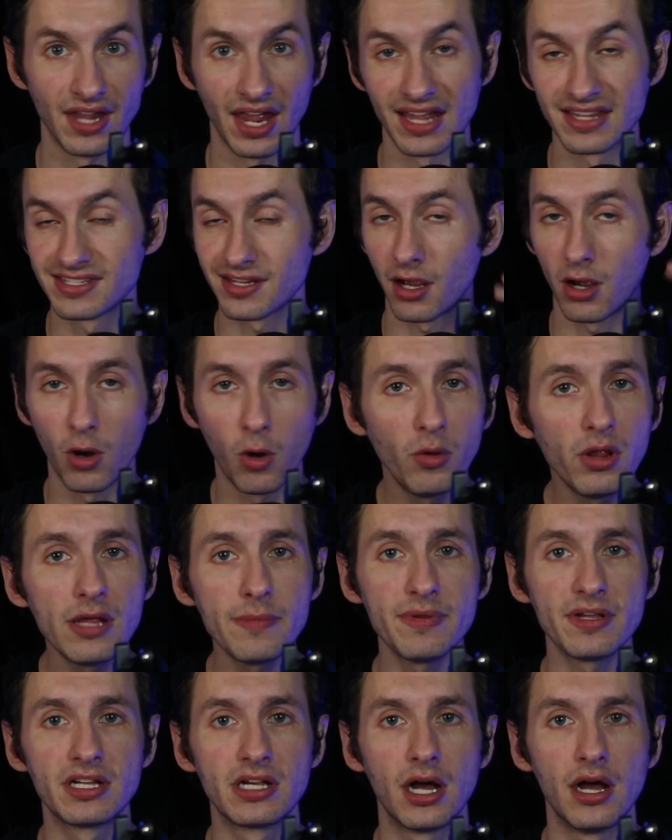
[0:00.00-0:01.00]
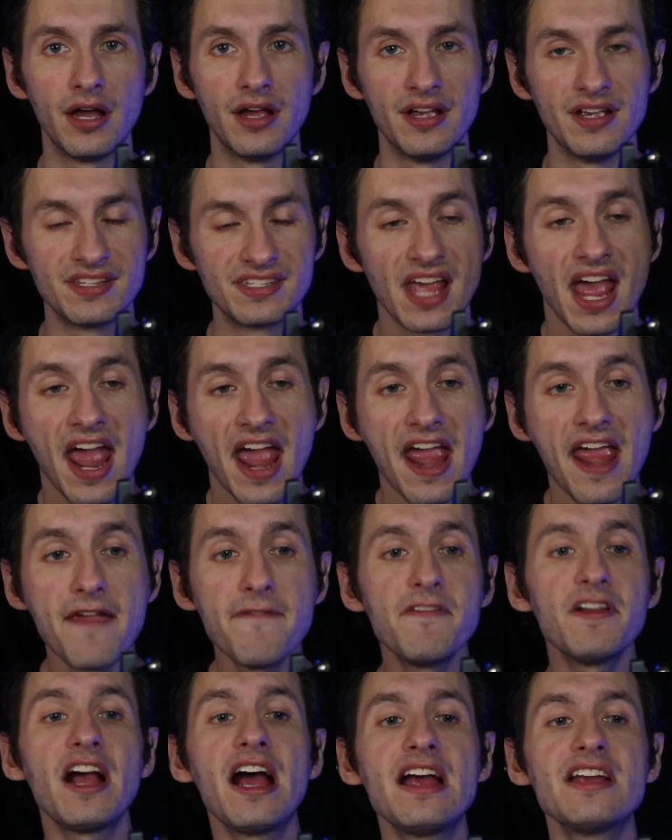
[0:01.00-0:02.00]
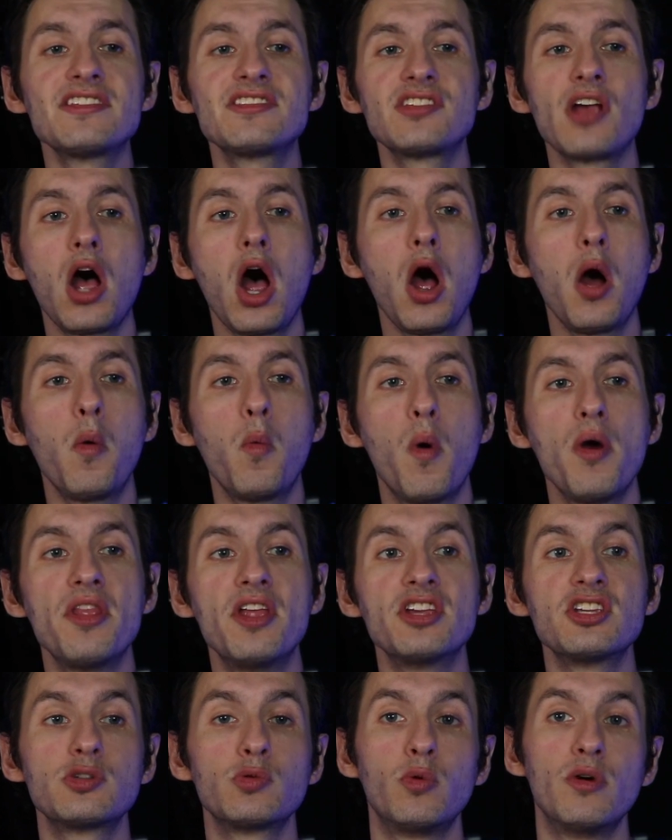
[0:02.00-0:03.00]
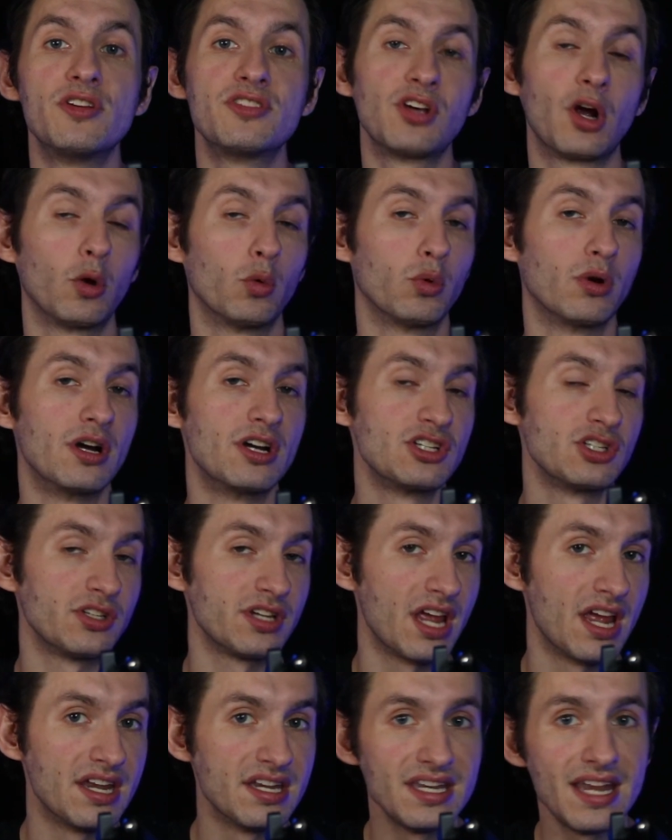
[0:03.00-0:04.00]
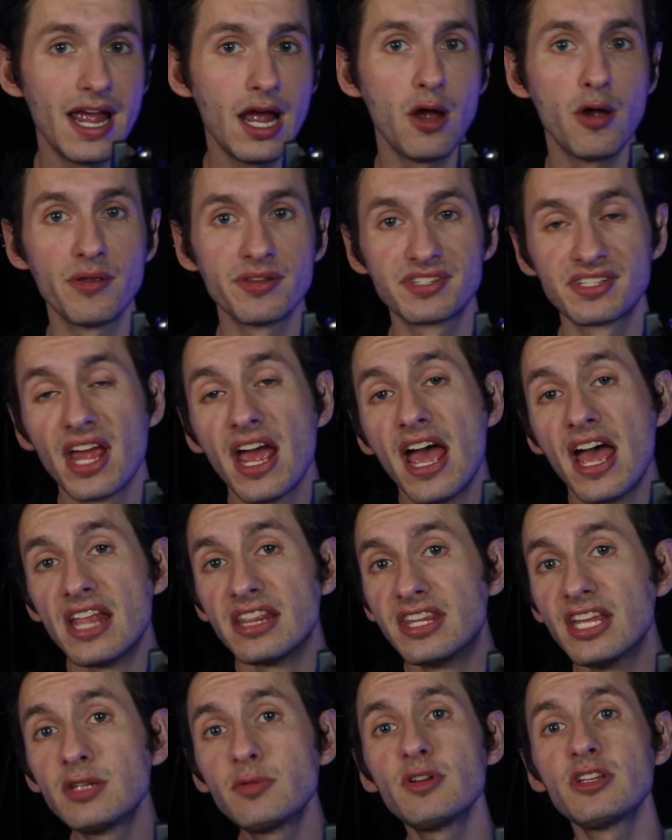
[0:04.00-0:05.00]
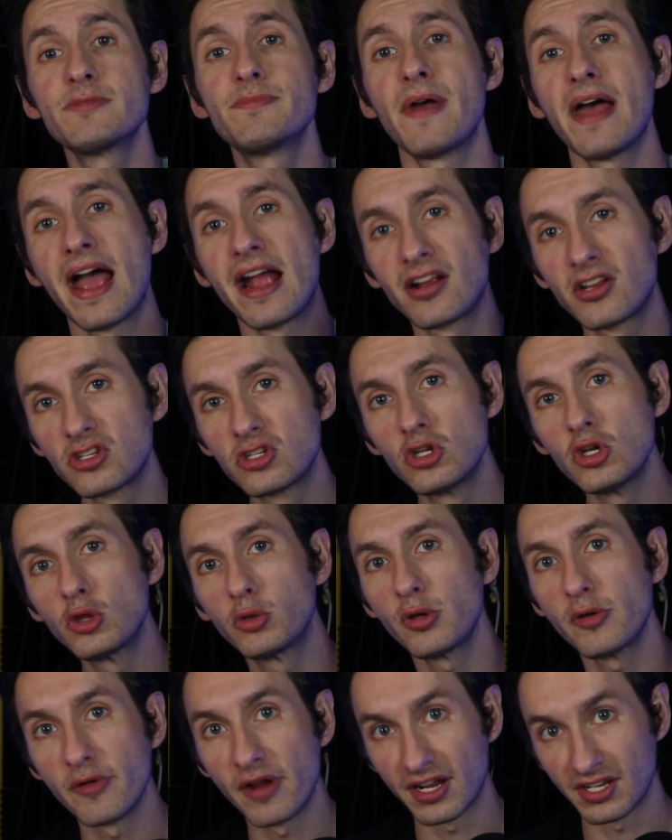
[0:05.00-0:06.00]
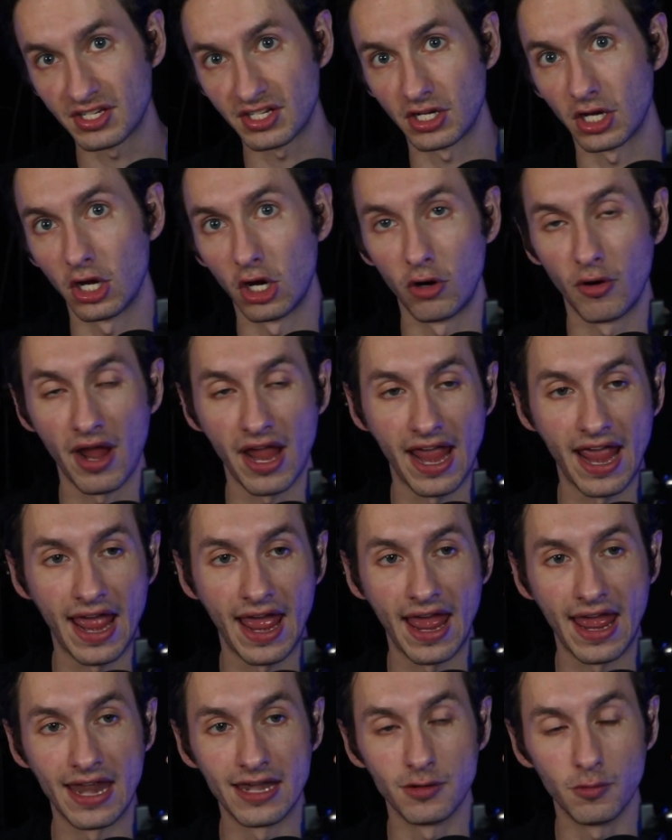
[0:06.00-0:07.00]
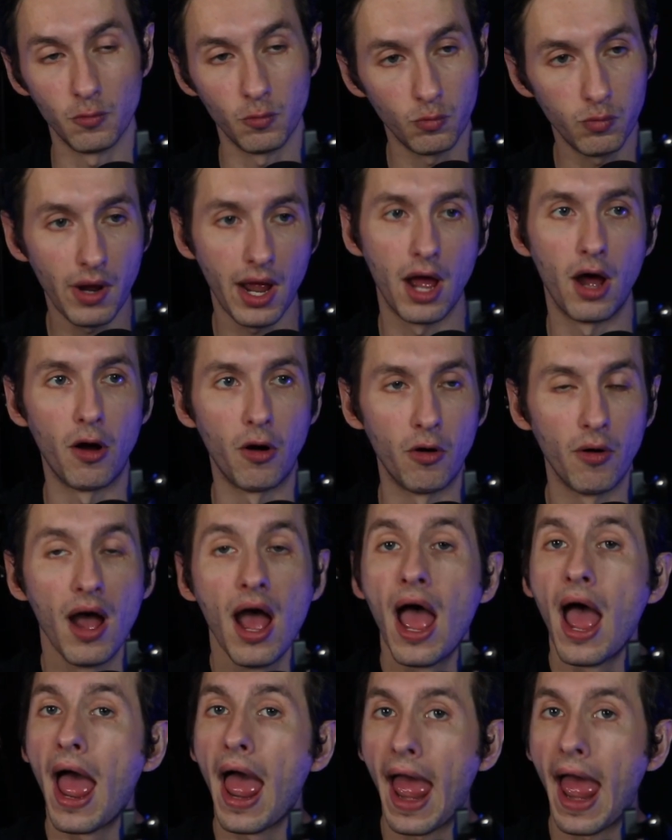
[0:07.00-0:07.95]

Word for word: That's only because if you guys saw when this was originally announced, this was back 2-3 weeks ago, and well,